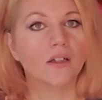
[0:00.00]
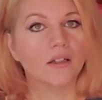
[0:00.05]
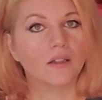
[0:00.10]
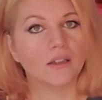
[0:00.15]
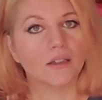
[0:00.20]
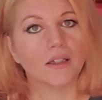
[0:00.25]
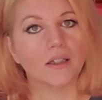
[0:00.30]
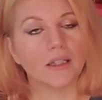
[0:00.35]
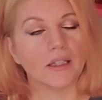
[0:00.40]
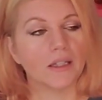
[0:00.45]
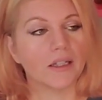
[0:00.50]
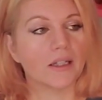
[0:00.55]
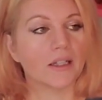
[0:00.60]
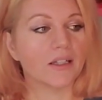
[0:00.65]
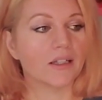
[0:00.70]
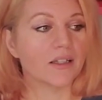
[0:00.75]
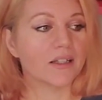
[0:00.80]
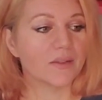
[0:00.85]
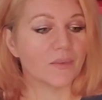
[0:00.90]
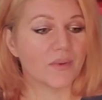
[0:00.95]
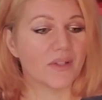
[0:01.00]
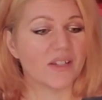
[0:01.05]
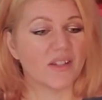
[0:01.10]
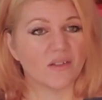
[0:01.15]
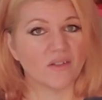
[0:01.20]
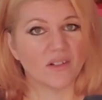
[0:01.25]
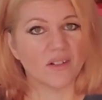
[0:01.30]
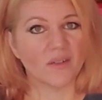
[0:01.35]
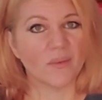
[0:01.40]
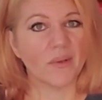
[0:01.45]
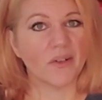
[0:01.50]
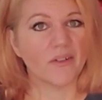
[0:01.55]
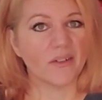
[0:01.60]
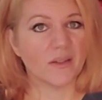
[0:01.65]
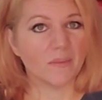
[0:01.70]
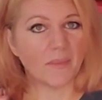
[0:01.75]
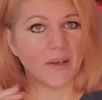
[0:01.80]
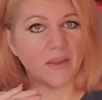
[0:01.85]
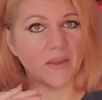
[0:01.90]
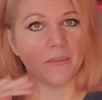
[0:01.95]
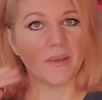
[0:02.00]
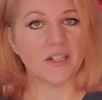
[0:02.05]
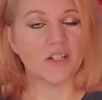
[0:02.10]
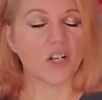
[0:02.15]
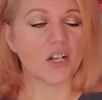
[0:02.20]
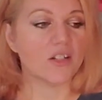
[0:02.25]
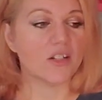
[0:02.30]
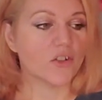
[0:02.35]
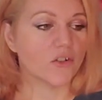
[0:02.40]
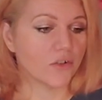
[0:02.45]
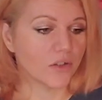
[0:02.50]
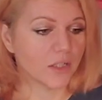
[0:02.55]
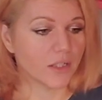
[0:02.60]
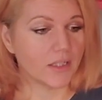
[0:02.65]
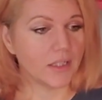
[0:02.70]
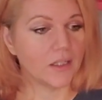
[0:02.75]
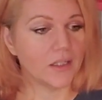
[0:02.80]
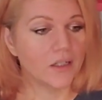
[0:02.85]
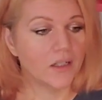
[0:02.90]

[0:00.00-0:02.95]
Like, at least we do, because we always buy the big giant turkey.